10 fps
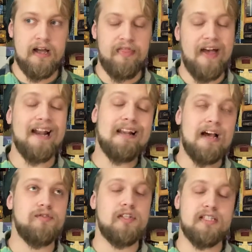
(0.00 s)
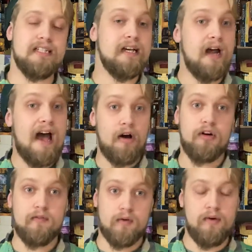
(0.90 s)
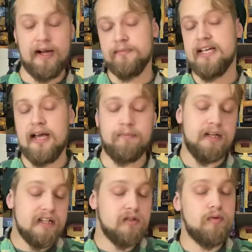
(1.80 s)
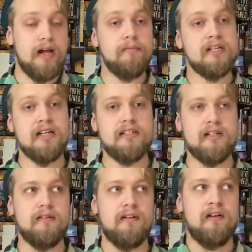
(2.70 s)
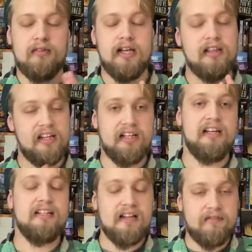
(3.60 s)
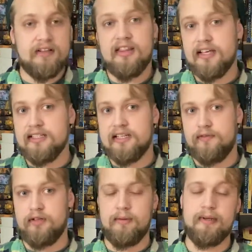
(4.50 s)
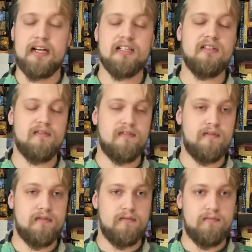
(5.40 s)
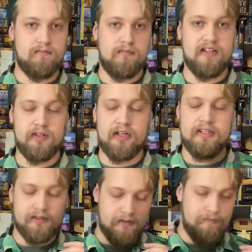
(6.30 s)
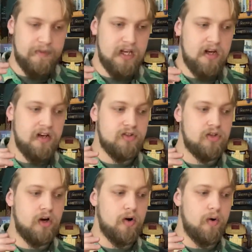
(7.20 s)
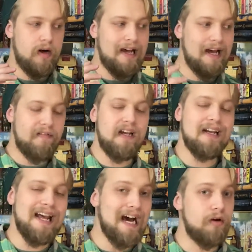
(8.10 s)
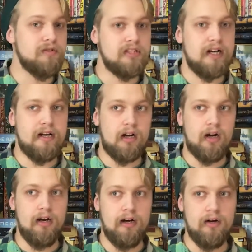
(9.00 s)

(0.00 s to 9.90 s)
that allows us to get out of Aram's head, because Aram doesn't, he definitely thinks differently because of his autism. So having an outsider